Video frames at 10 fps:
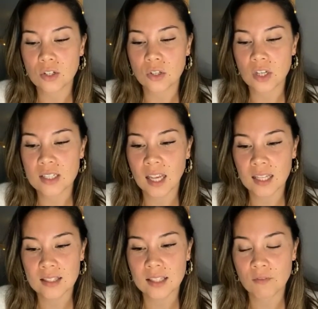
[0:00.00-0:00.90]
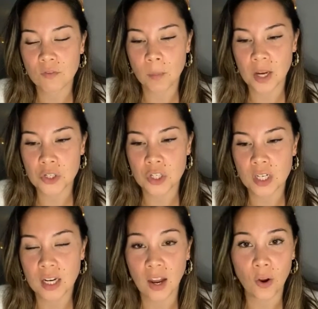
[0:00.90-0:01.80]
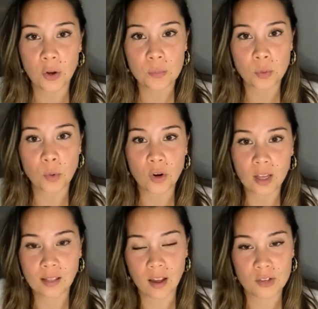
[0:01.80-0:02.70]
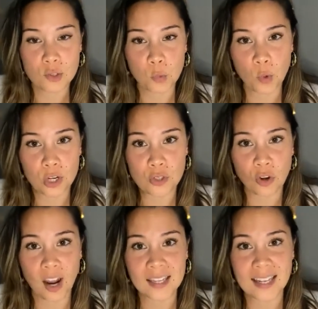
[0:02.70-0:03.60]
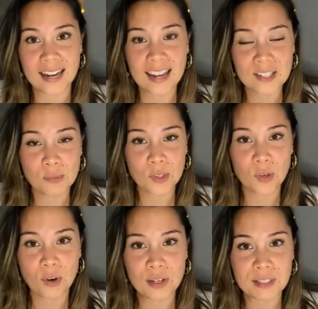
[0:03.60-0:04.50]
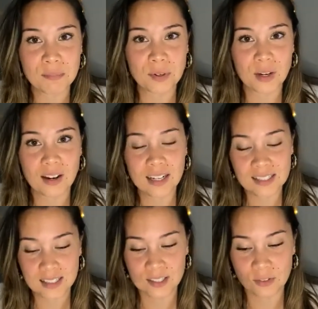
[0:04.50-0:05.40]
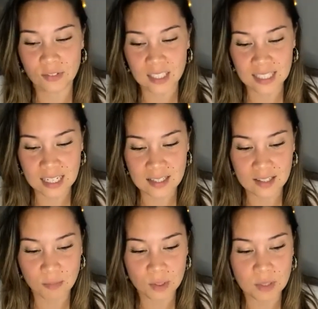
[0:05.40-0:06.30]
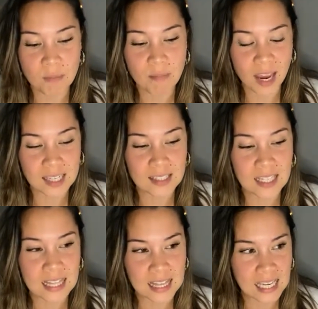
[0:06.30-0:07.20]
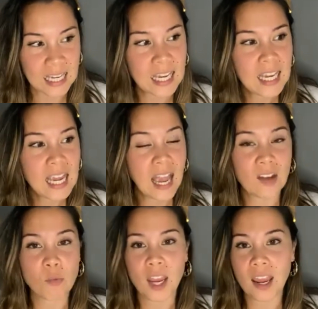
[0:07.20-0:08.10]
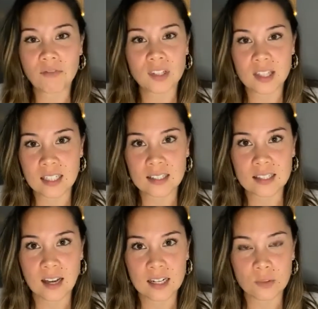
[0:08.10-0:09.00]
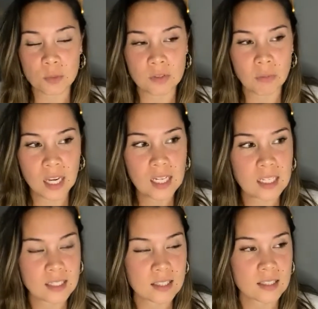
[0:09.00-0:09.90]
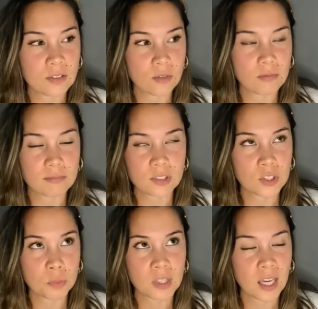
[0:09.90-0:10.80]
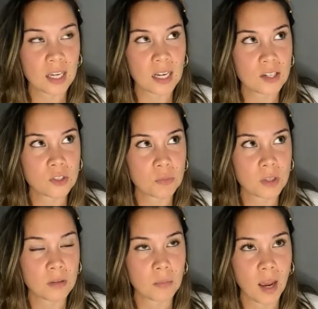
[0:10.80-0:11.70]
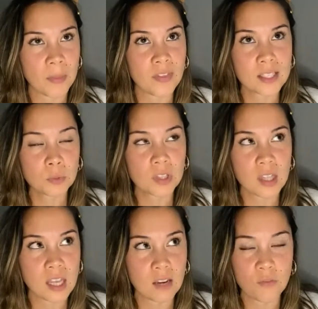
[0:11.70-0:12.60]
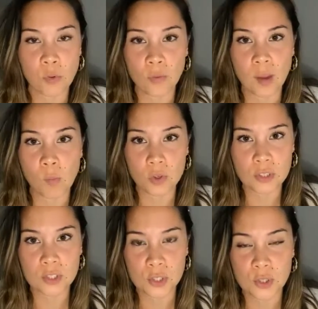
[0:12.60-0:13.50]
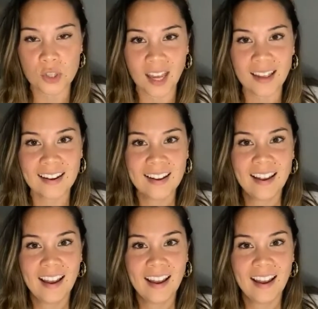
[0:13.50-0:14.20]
you can take this information, and I hope you're more inclined to want to try and connect with your own spirit guides, because it really is the most amazing thing, and where everything started with me is just with that connection with them, and that's what they're there for. They want you to do that.